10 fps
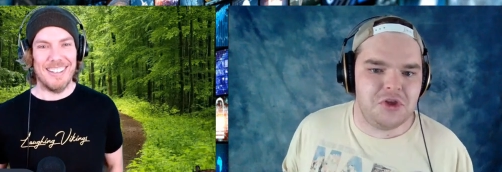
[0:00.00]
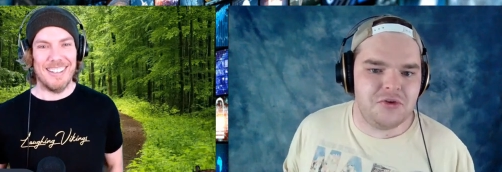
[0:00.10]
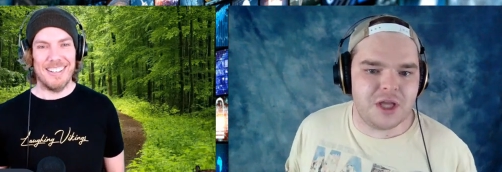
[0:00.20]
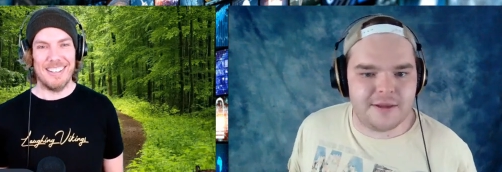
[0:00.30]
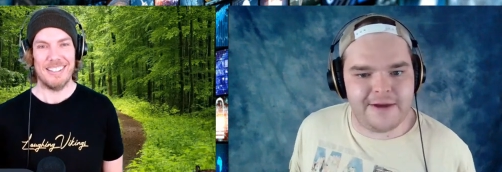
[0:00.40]
Speaker 1: when
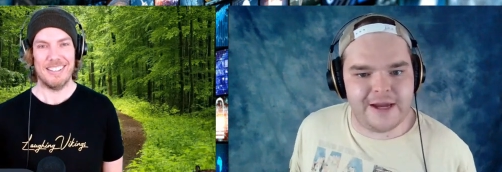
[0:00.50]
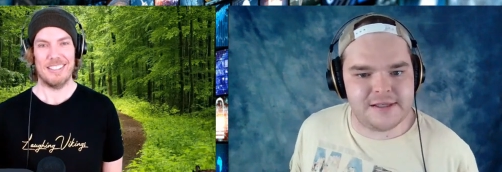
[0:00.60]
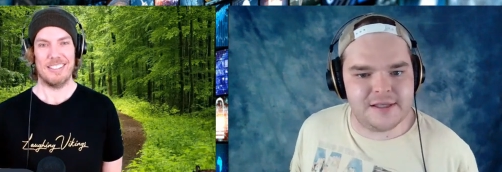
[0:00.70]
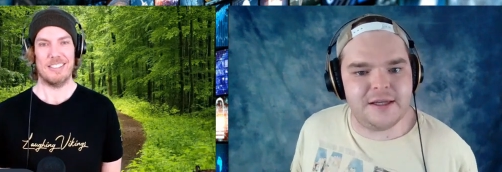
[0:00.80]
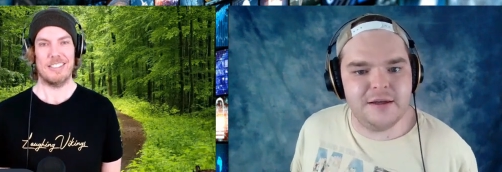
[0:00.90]
you get the
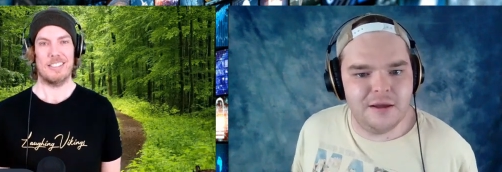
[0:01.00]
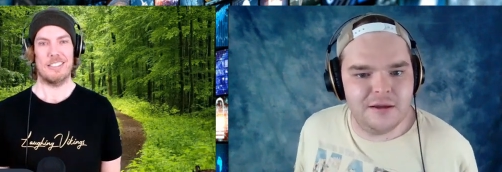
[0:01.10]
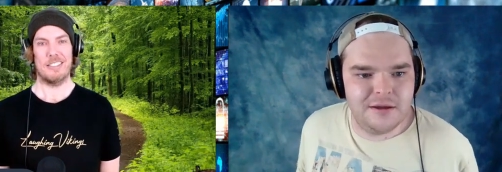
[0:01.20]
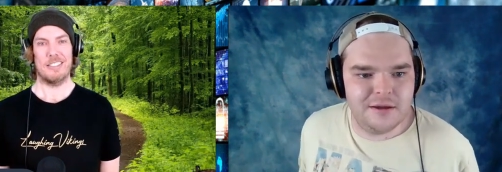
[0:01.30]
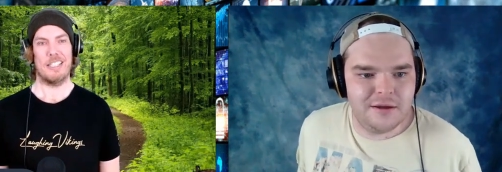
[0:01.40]
vaccine?
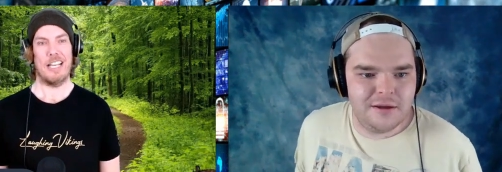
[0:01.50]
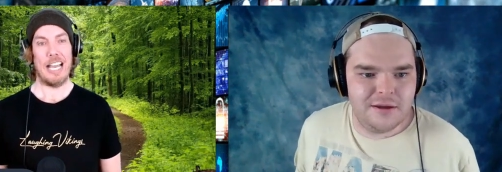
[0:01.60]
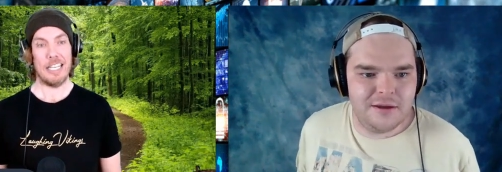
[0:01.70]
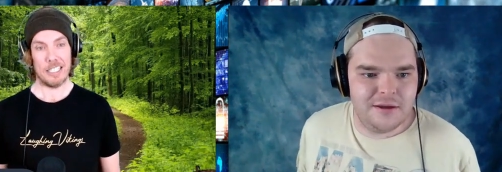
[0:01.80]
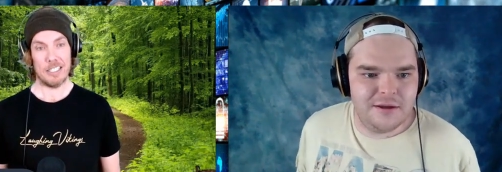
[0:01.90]
Speaker 2: I
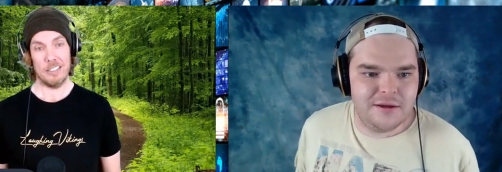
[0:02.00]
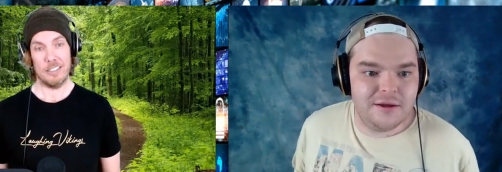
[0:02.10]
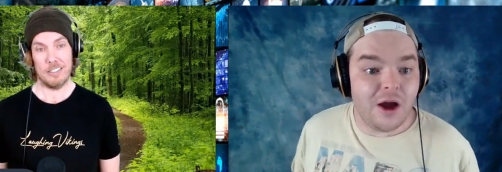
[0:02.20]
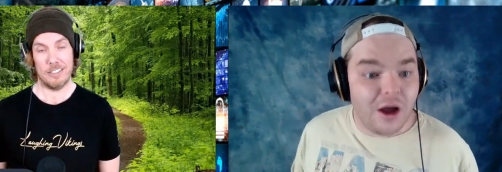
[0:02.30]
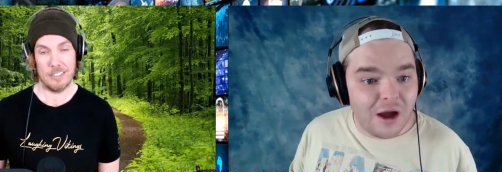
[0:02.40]
didn't.
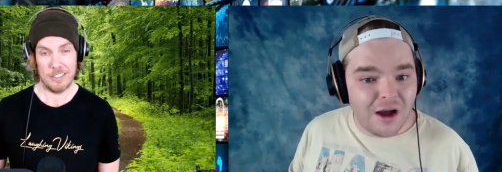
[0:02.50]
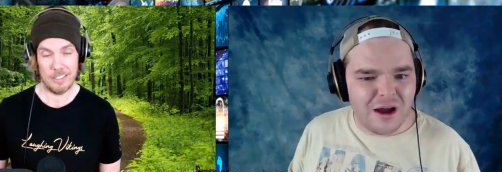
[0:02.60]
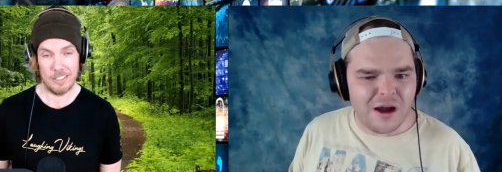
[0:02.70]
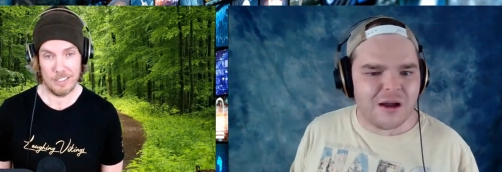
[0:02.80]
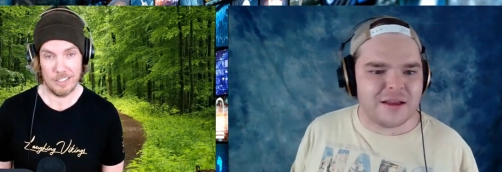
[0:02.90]

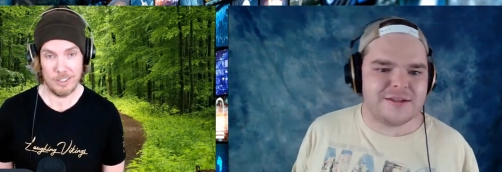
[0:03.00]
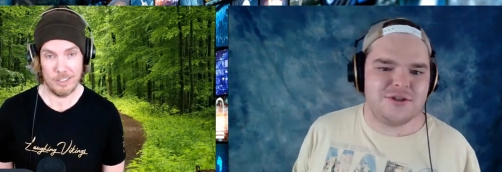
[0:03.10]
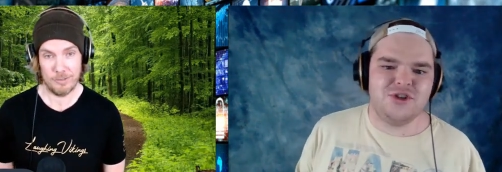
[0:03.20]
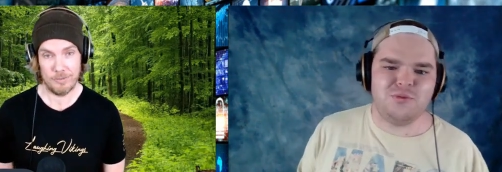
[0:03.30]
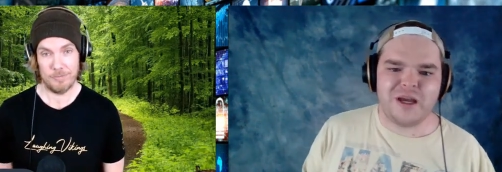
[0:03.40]
Speaker 1: Ah, oh,
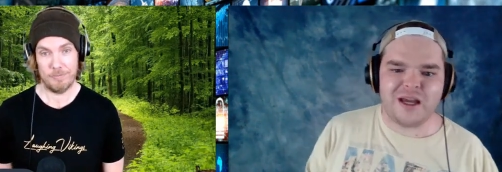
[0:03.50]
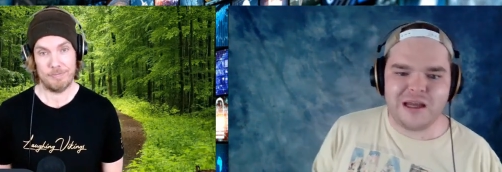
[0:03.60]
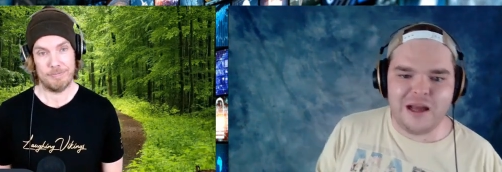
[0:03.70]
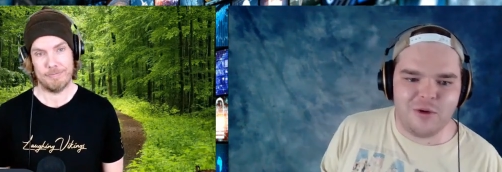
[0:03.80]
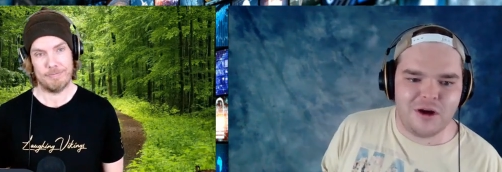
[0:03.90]
that's too
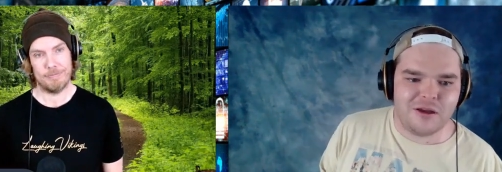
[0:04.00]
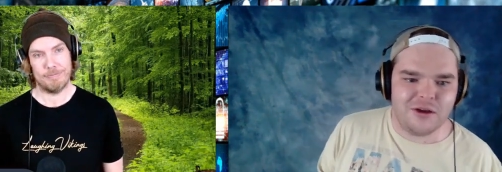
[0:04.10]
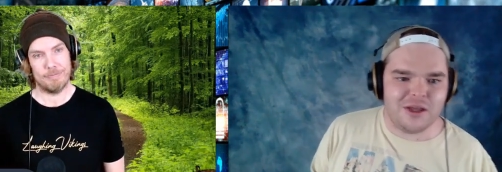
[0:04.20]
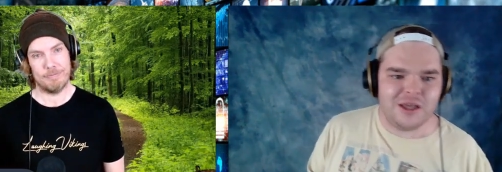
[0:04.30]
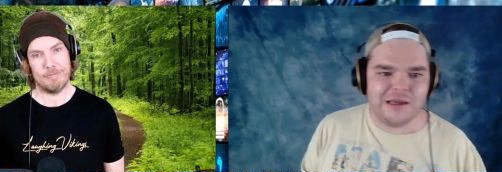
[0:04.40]
bad. I want a
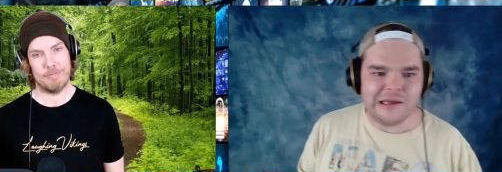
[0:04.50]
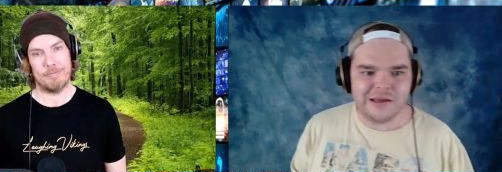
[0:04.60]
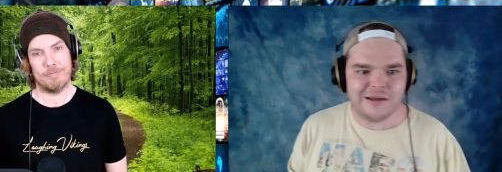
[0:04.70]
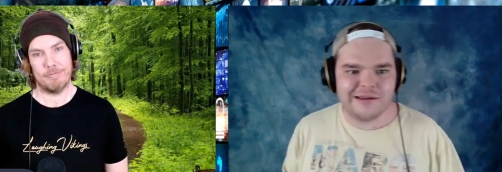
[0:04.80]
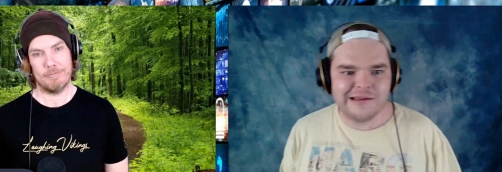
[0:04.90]
cookie.
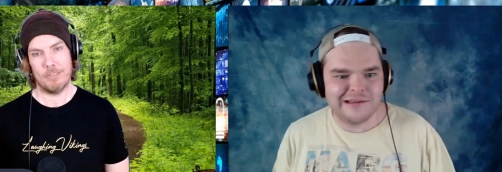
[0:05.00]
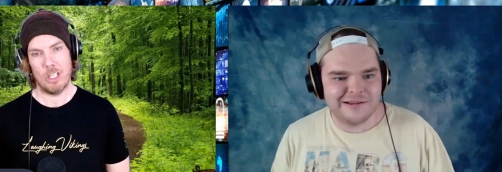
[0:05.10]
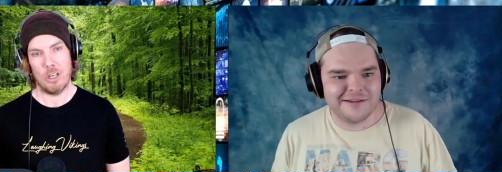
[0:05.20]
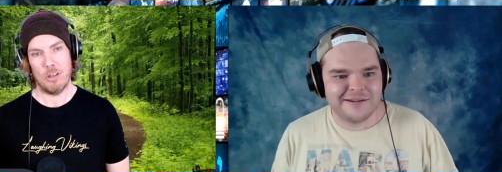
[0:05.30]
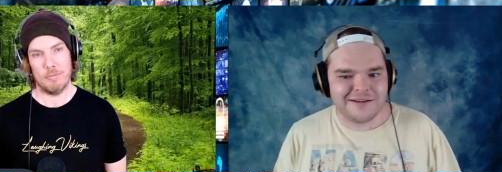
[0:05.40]
Speaker 2: No,
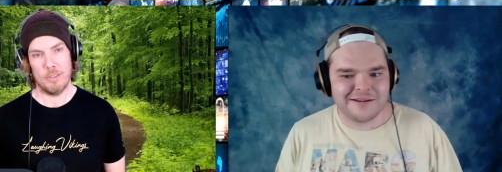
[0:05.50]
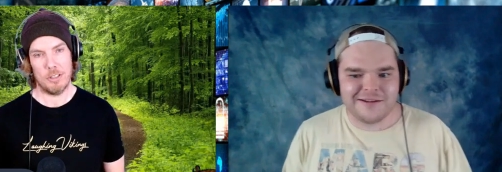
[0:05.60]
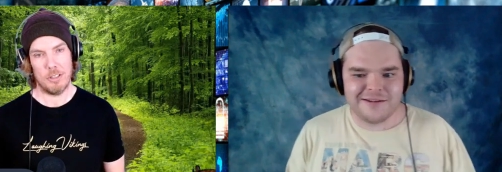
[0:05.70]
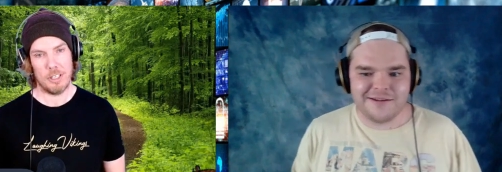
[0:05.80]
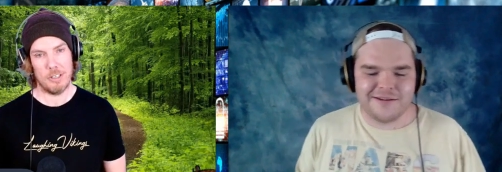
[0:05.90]
no
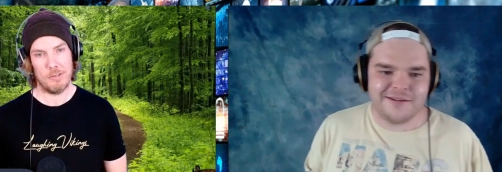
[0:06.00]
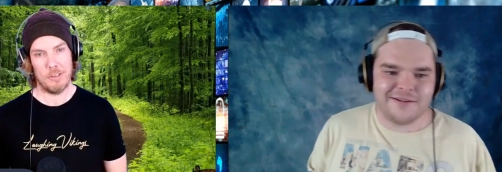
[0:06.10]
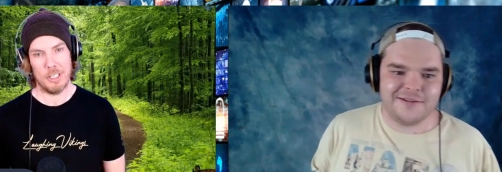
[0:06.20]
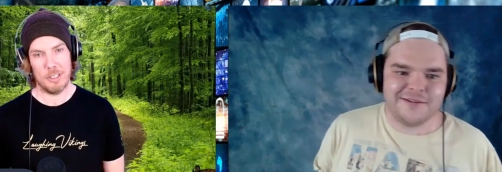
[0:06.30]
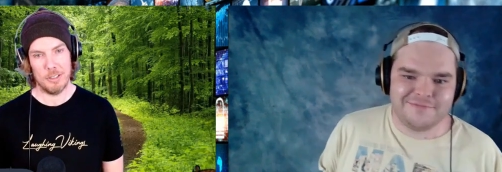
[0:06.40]
cookie for
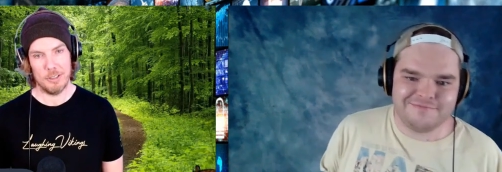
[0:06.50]
you.